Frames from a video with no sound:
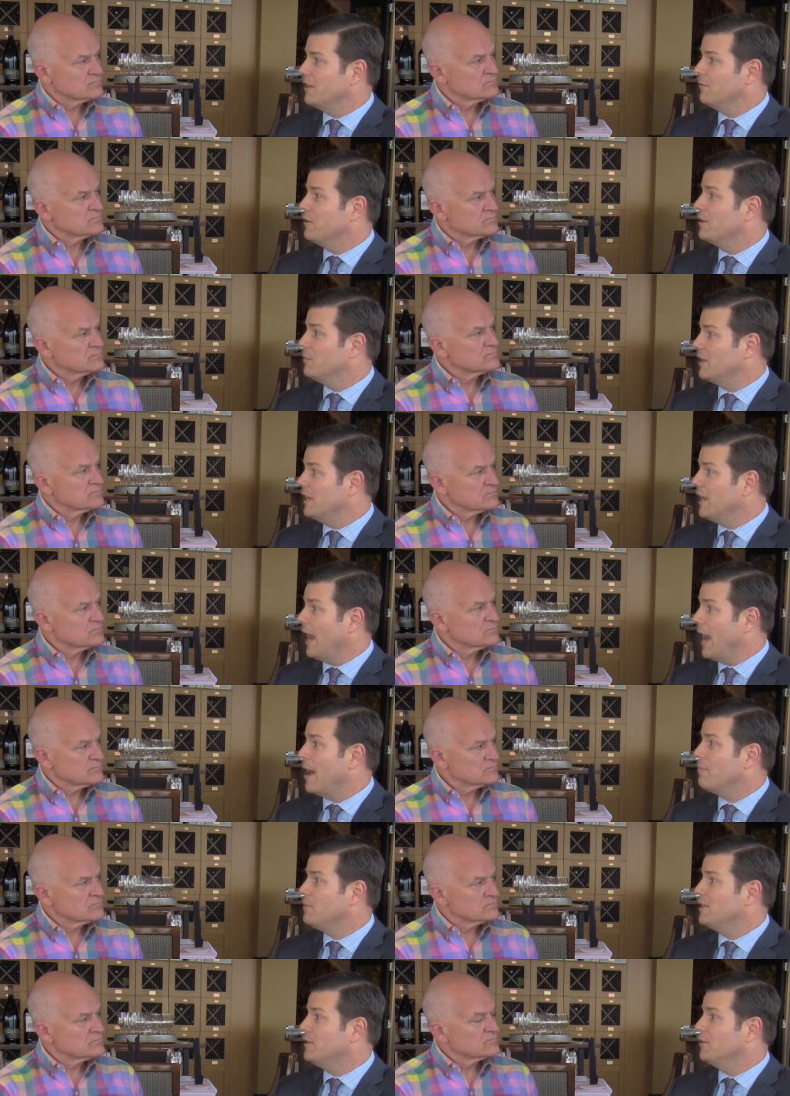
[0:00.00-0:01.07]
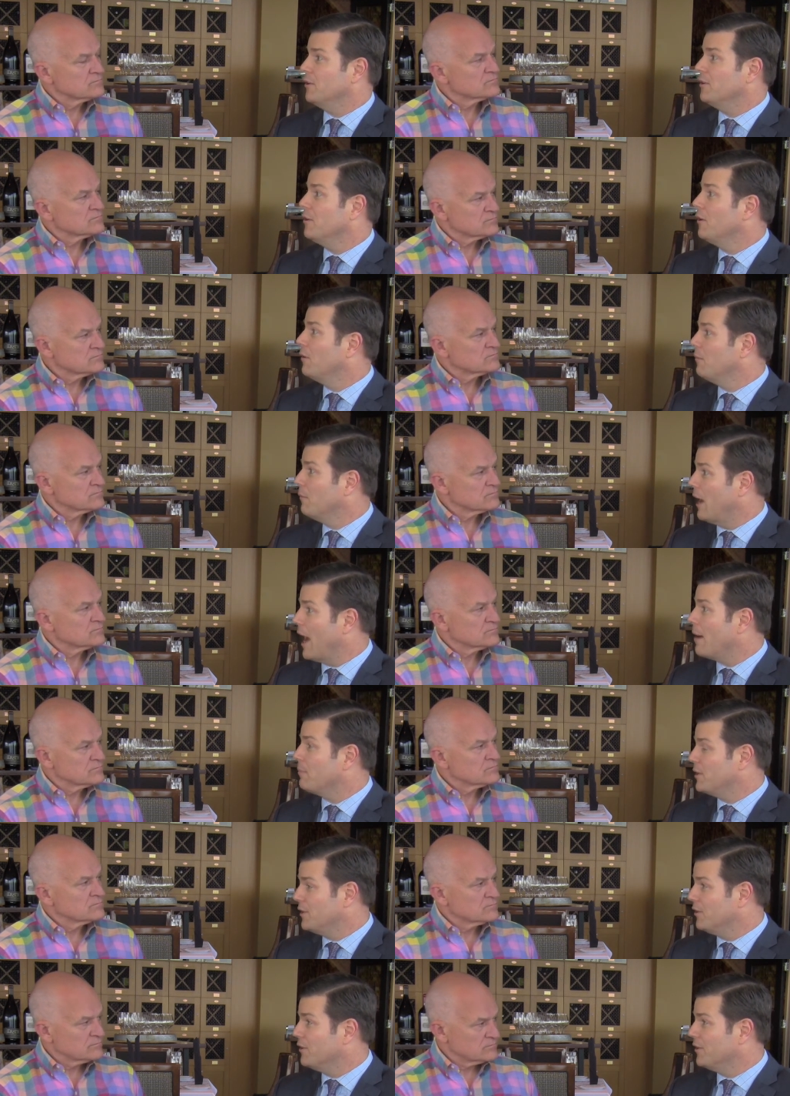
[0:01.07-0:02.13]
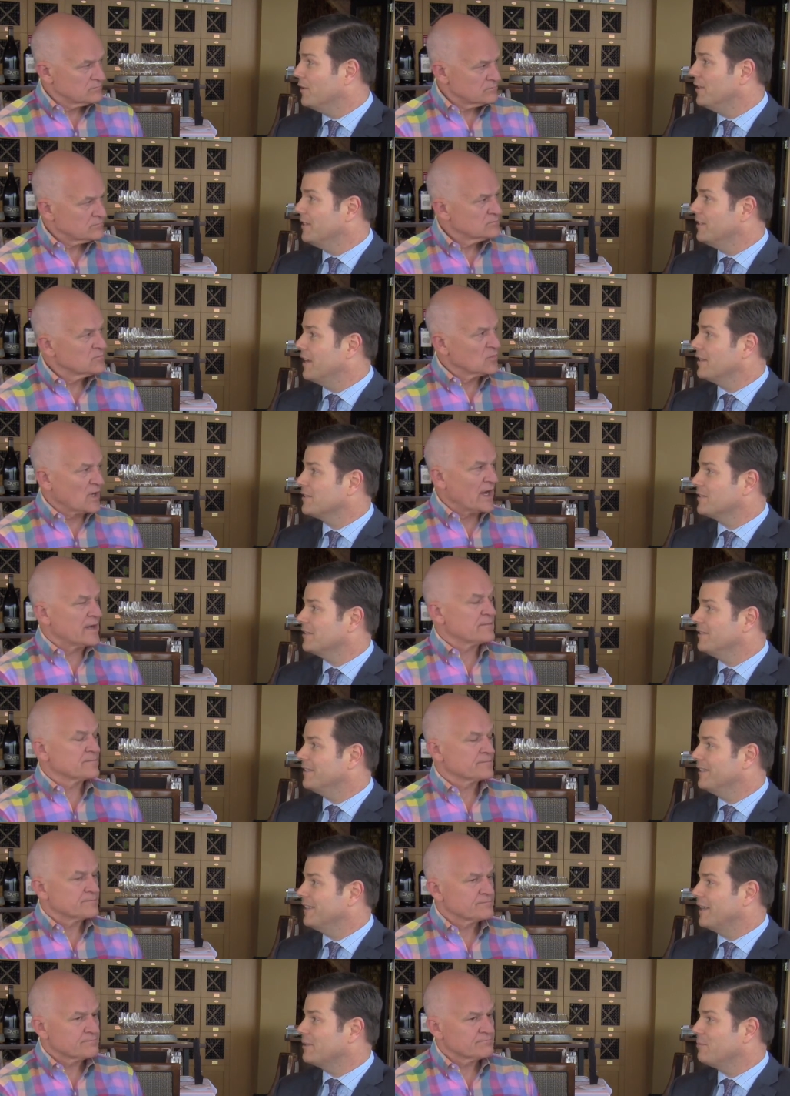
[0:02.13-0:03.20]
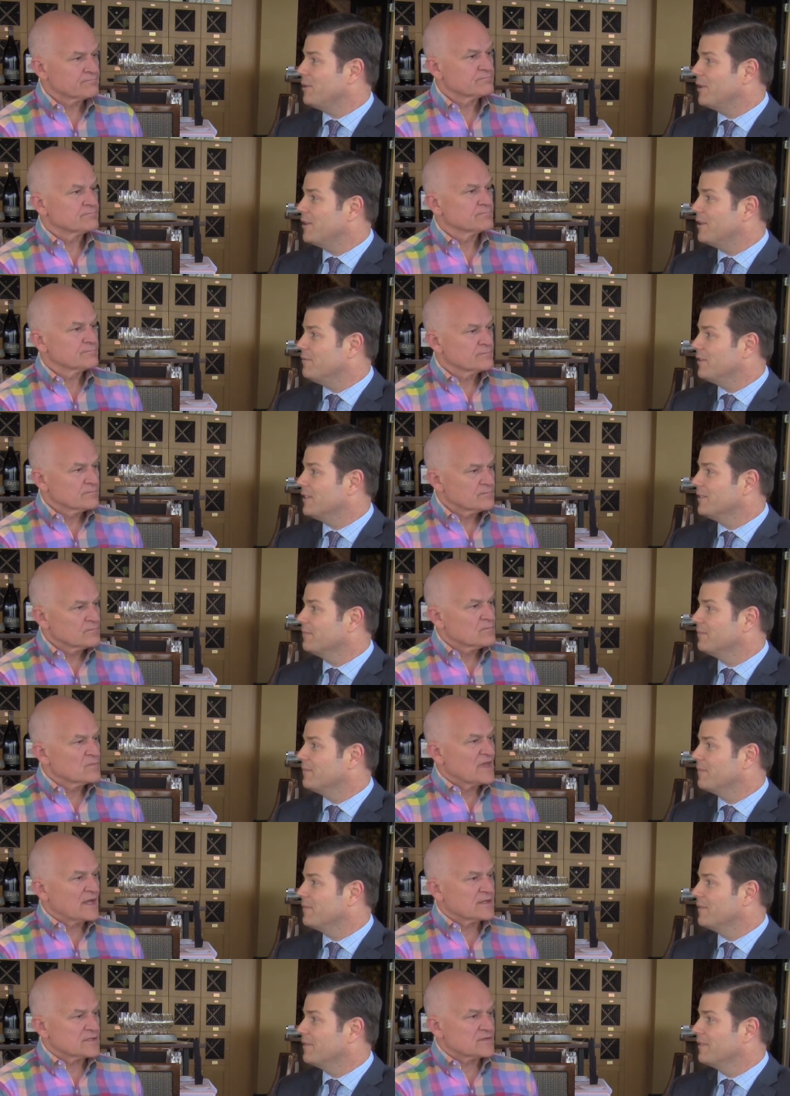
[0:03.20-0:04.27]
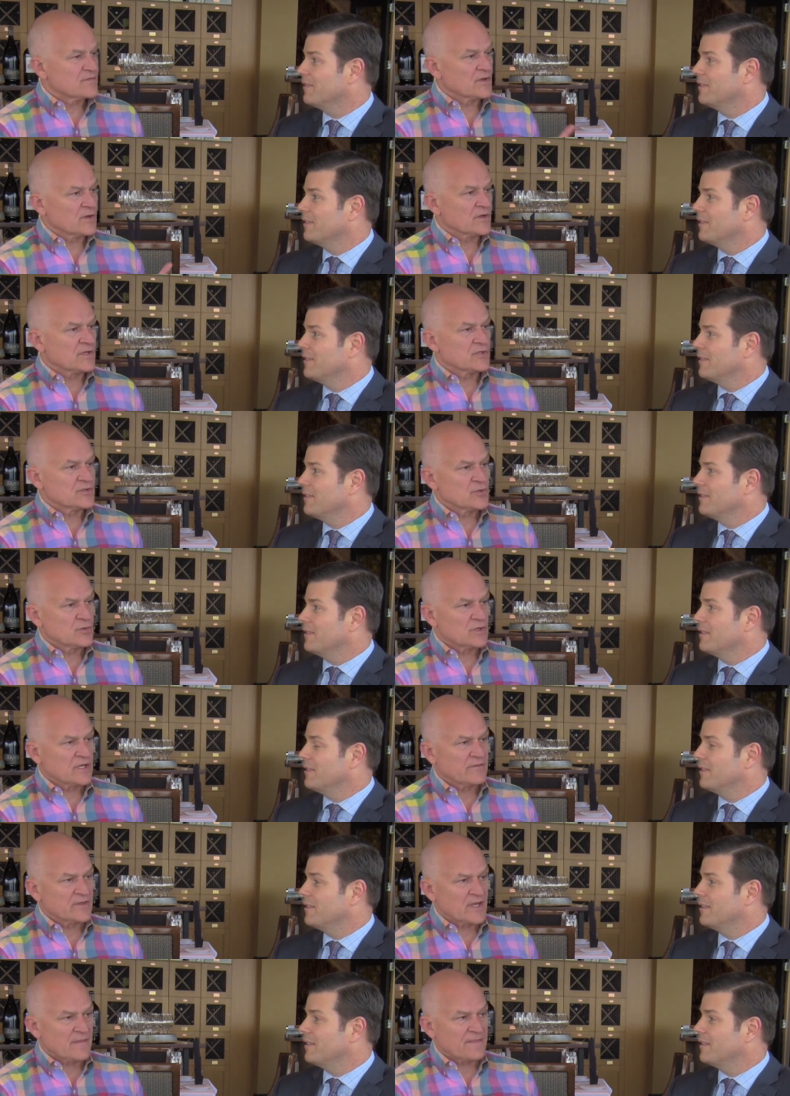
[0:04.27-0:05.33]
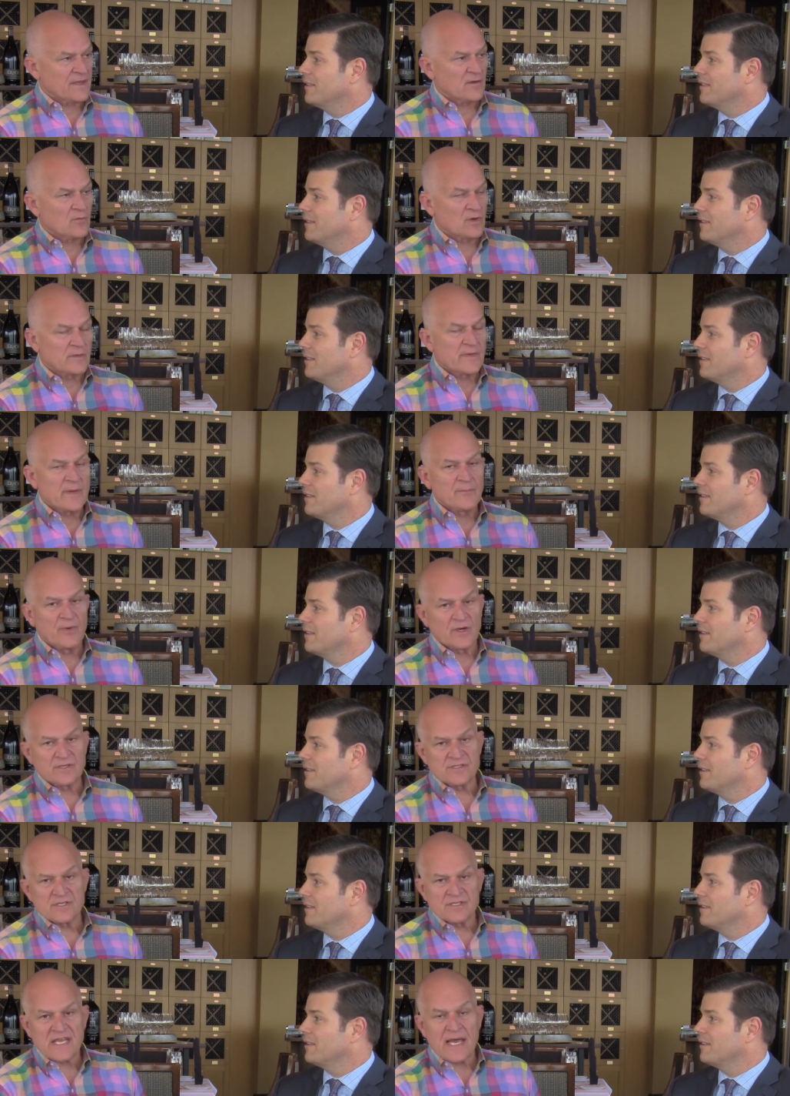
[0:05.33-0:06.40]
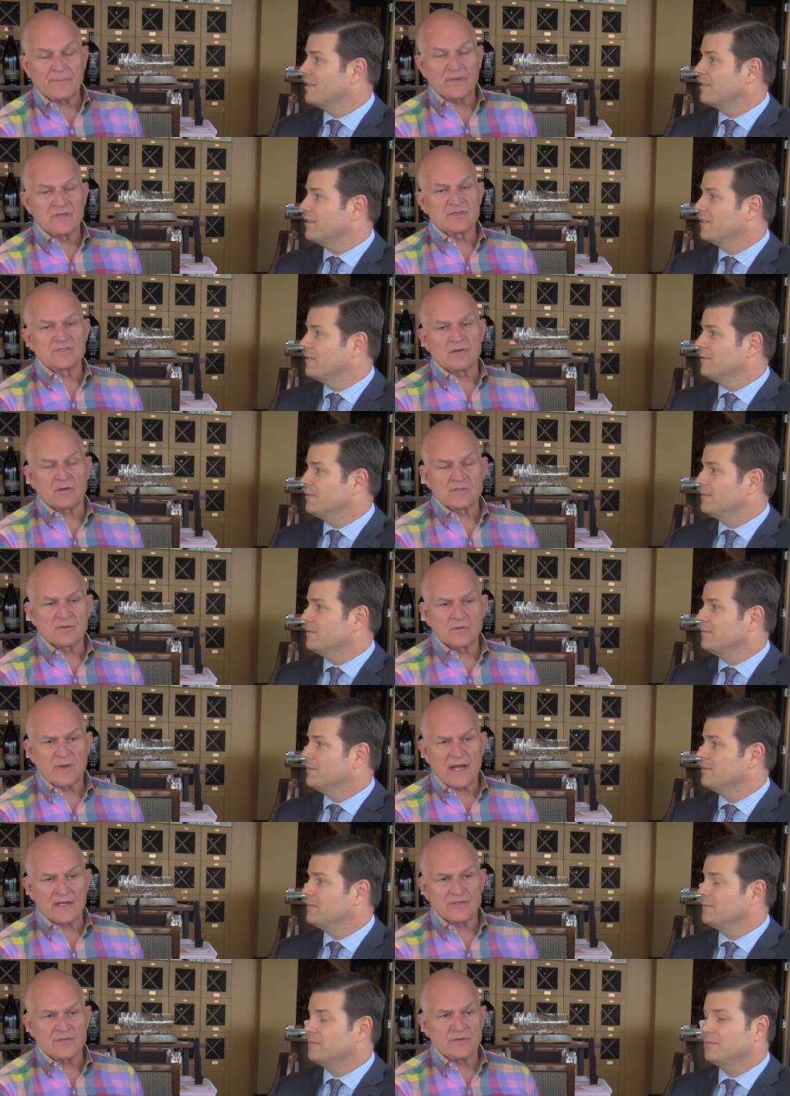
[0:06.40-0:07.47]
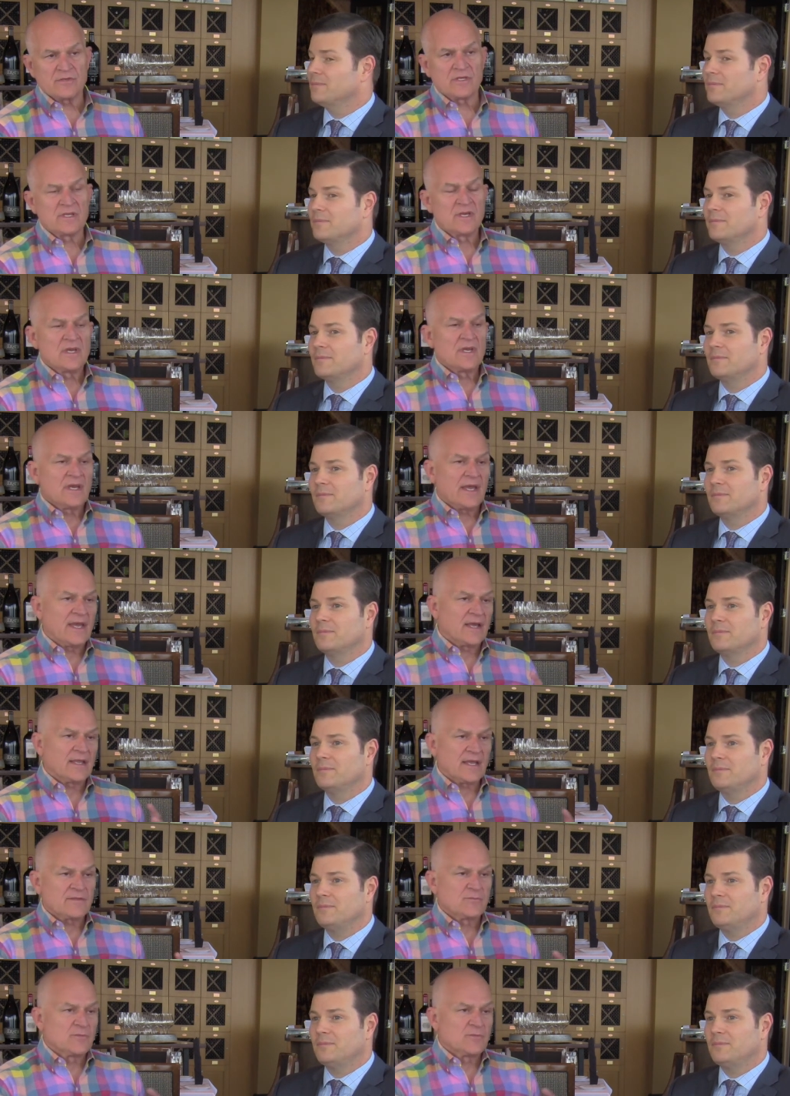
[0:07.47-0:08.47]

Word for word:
Speaker 1: They want to be happy or happier, and
Speaker 2: that's right. that's part of it. That is very intuitive, and I think one of my books is Happiness Starts With Gratitude, and and I